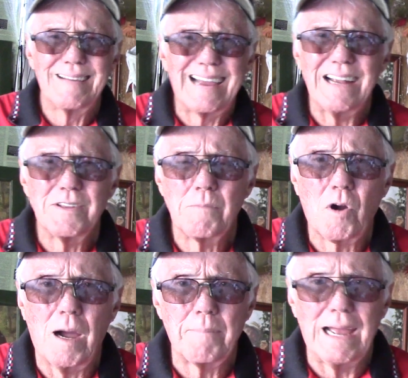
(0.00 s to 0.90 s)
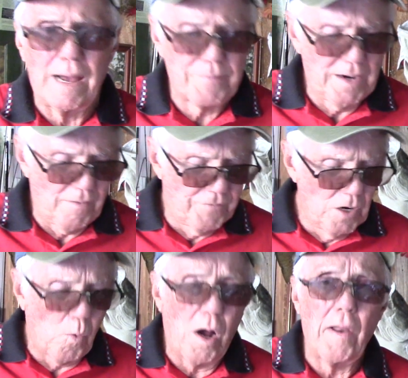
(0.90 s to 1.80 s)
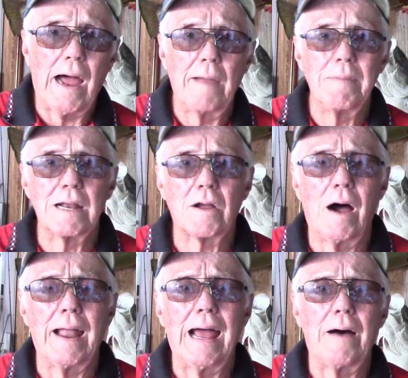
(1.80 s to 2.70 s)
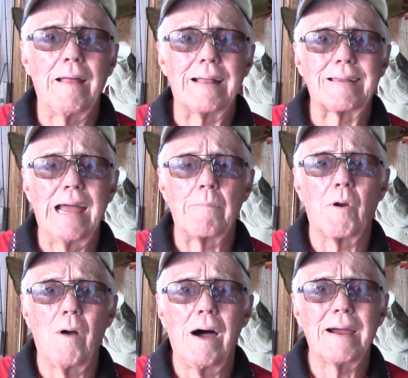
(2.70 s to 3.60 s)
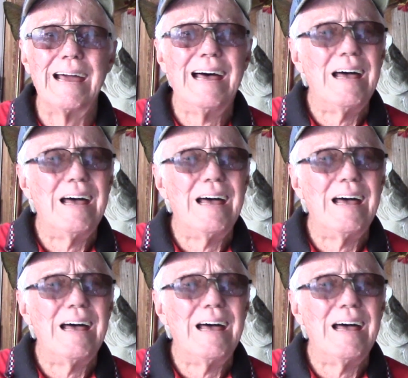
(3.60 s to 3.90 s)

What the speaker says: Catch some crappie out there. A few walleye have been caught out at Table Rock.